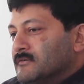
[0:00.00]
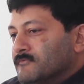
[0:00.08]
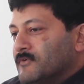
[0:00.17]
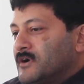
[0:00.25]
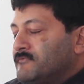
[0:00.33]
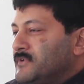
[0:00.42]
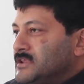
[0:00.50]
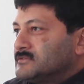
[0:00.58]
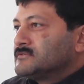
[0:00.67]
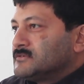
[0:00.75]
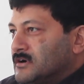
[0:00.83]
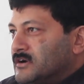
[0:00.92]
what we
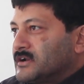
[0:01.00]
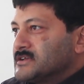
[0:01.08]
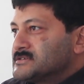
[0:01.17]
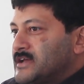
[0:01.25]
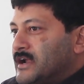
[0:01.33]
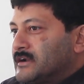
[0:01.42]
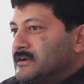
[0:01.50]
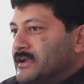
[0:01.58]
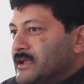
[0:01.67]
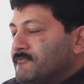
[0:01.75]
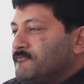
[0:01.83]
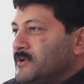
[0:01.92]
thought is that
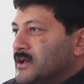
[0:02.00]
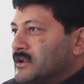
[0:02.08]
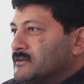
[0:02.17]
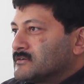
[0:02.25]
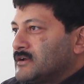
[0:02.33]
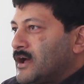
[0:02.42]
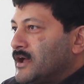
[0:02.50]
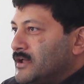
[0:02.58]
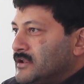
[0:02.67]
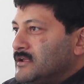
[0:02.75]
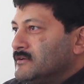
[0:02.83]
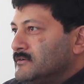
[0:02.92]
if we are
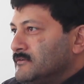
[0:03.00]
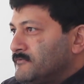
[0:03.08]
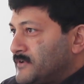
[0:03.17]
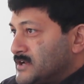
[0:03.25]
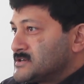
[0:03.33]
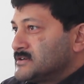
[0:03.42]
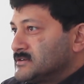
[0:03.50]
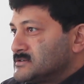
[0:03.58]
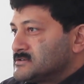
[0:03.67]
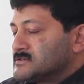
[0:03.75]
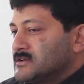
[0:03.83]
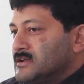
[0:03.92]
hiring
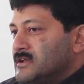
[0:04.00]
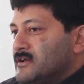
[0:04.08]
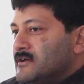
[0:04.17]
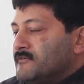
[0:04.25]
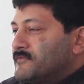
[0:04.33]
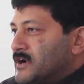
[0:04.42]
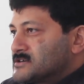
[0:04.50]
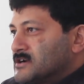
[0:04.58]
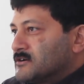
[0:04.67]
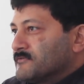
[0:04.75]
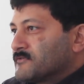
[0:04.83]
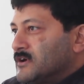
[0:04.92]
freshers,
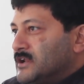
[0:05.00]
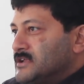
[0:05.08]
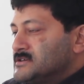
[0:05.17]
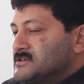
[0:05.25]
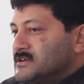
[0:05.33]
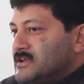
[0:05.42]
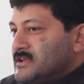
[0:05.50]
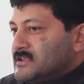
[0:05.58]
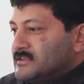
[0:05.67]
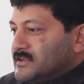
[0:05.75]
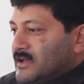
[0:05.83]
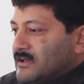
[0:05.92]
fresh out of college,
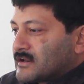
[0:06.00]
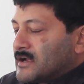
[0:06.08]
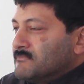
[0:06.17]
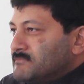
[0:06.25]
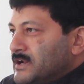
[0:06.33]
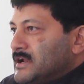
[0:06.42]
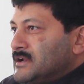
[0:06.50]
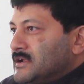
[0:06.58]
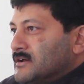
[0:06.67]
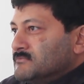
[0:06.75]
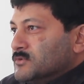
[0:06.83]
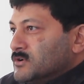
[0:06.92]
they are
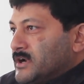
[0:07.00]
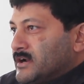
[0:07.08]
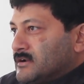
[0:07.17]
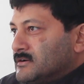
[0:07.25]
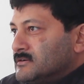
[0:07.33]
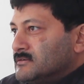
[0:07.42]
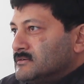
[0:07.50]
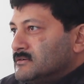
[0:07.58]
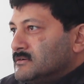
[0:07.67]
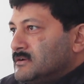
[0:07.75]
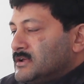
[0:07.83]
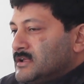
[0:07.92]
completely unmolded.
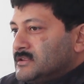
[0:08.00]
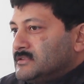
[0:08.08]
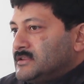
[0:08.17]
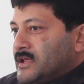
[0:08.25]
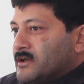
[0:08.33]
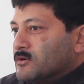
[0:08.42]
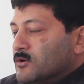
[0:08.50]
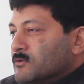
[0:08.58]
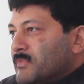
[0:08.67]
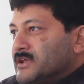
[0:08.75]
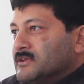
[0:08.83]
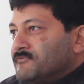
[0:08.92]
They
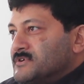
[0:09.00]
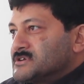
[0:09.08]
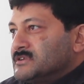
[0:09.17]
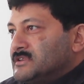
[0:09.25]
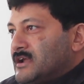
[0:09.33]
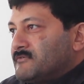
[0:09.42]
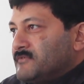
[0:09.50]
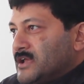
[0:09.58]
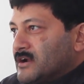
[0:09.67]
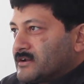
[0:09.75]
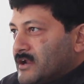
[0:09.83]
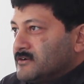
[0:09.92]
go by the vision that
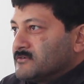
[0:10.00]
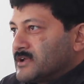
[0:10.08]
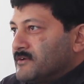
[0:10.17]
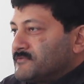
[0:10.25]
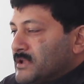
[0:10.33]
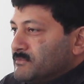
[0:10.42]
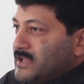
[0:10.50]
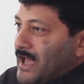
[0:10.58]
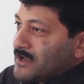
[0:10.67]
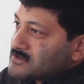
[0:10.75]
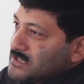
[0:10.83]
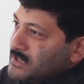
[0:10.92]
we are trying to give them.
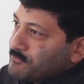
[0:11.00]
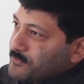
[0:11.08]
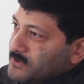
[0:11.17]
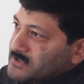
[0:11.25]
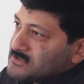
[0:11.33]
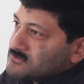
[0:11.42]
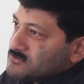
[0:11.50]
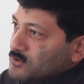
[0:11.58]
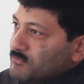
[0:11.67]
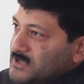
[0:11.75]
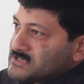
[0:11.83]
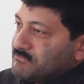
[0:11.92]
They actually put
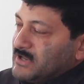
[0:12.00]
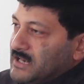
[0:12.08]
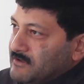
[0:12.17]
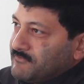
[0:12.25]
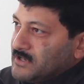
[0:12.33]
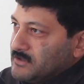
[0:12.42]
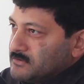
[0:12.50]
so much belief